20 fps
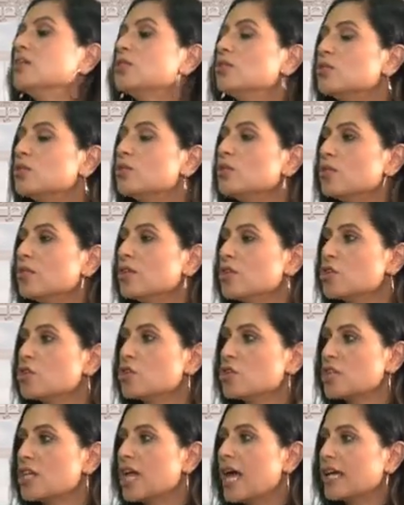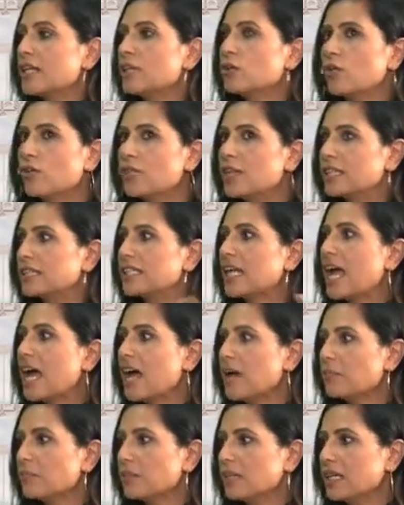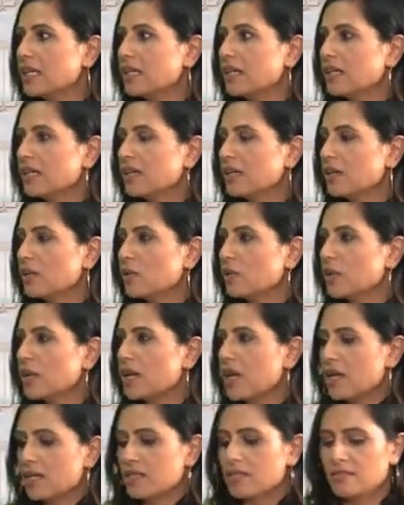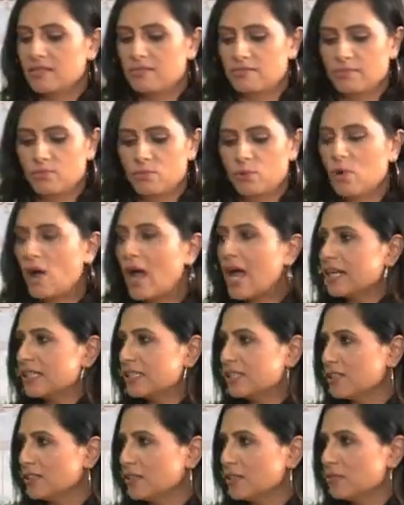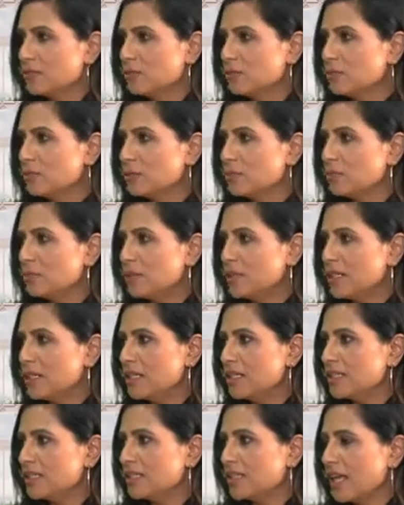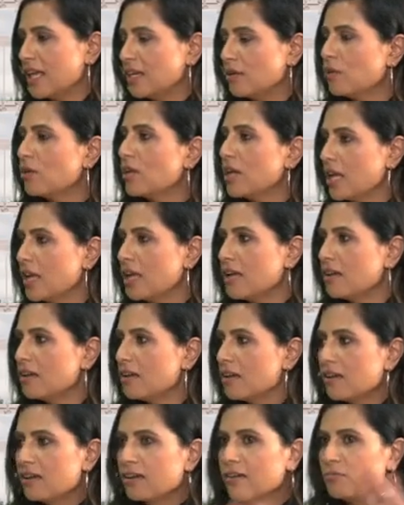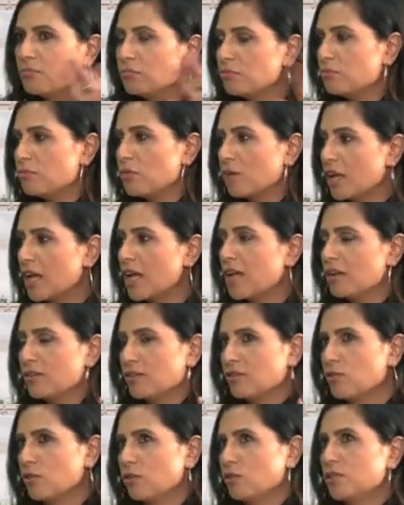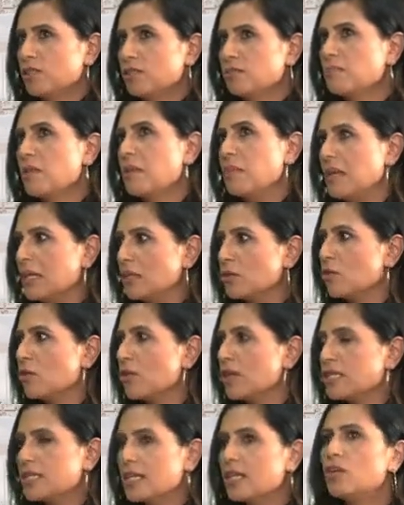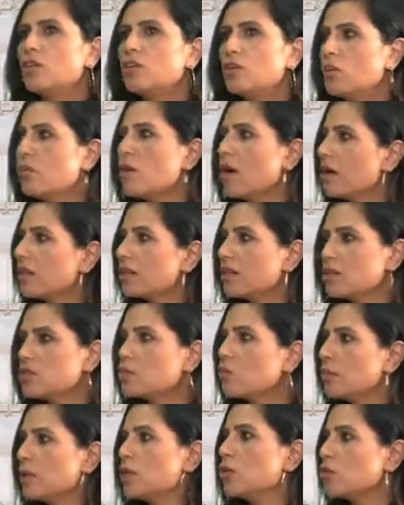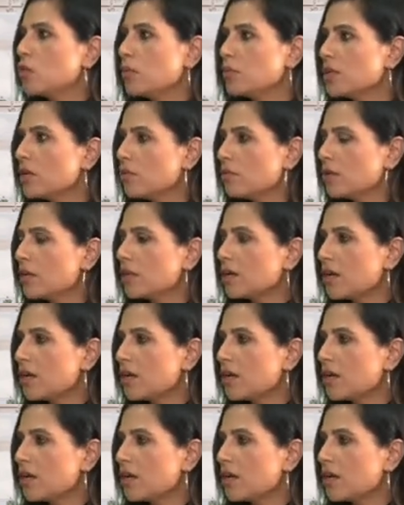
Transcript: to the society or things that are happening, whereas proactive would be like, okay, forget, just maybe ignoring, saying, you know what, there's so many jobs out there.